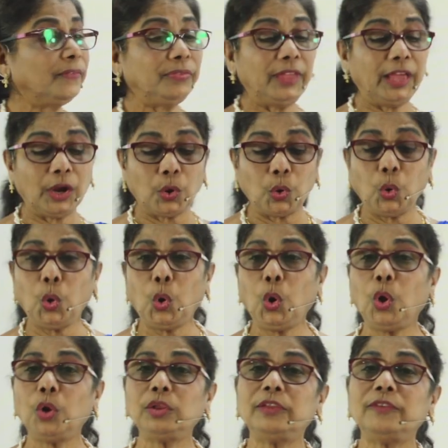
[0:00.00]
they
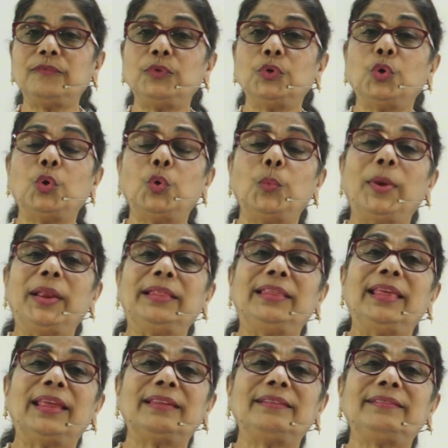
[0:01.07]
roll on the floor when
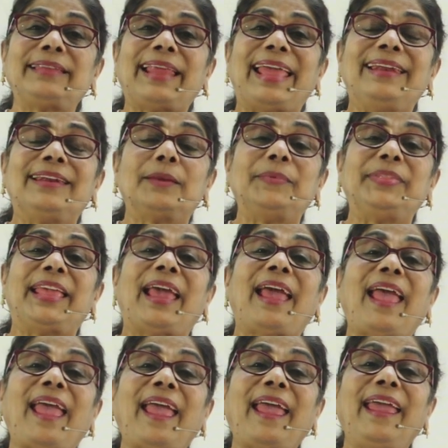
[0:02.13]
they are tantrum. They are
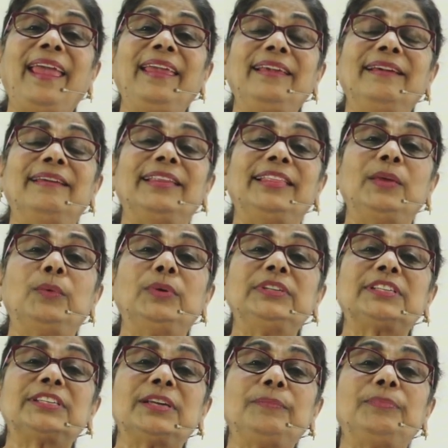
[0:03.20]
angry. They
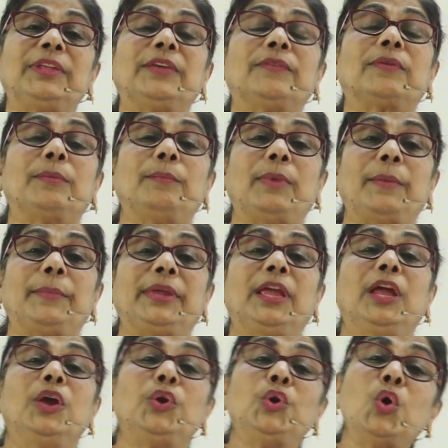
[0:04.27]
want something from mommy.
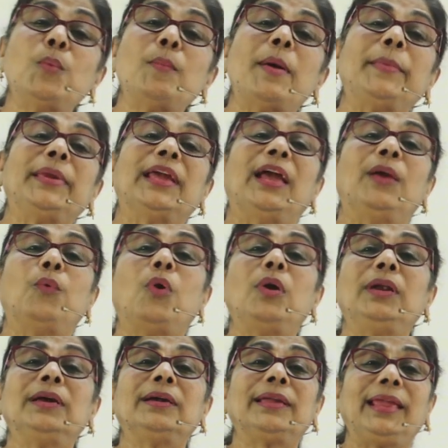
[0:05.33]
No, mommy, I
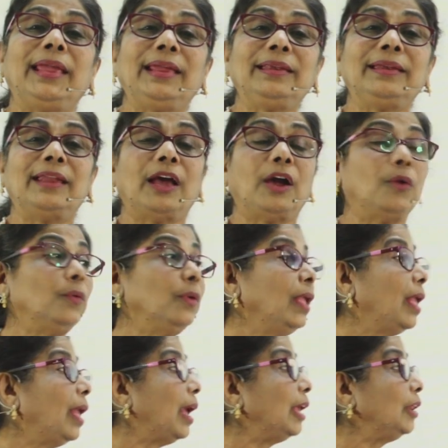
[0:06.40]
want a cake now.
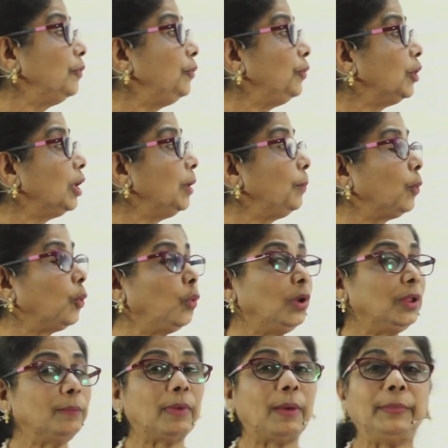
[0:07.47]
And if you keep
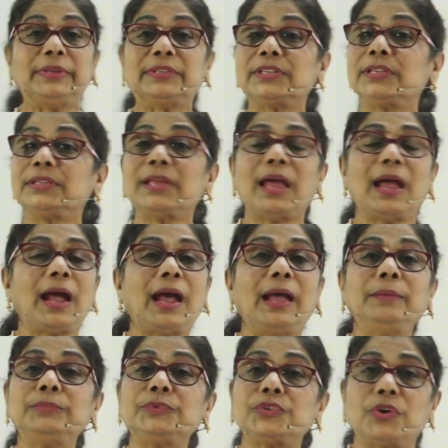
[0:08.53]
rolling, mommy says,
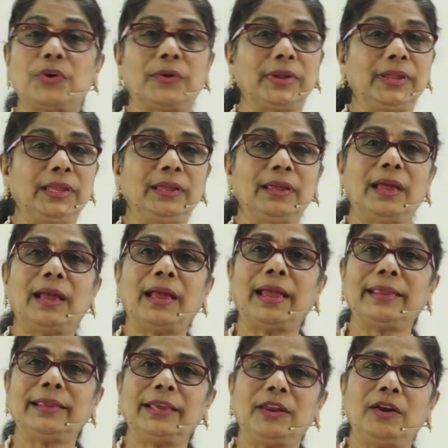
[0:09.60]
I'm sorry.
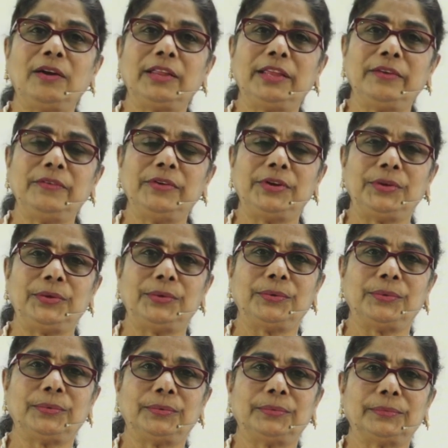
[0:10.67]
I cannot give it to
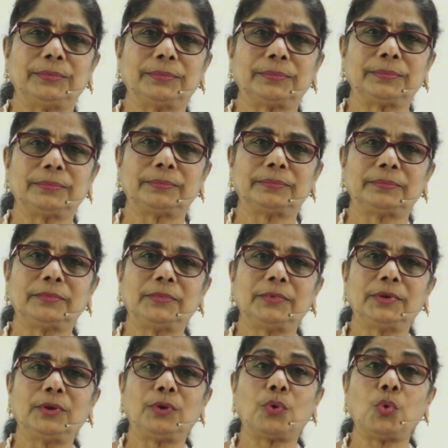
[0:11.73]
you.
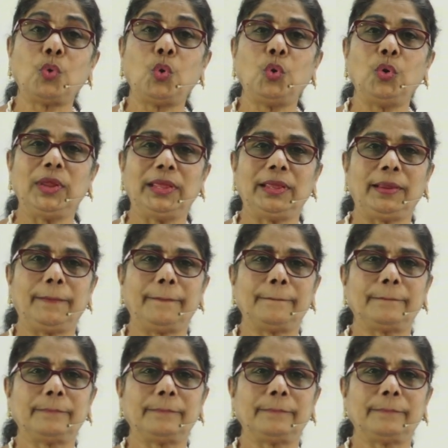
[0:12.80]
Rolling.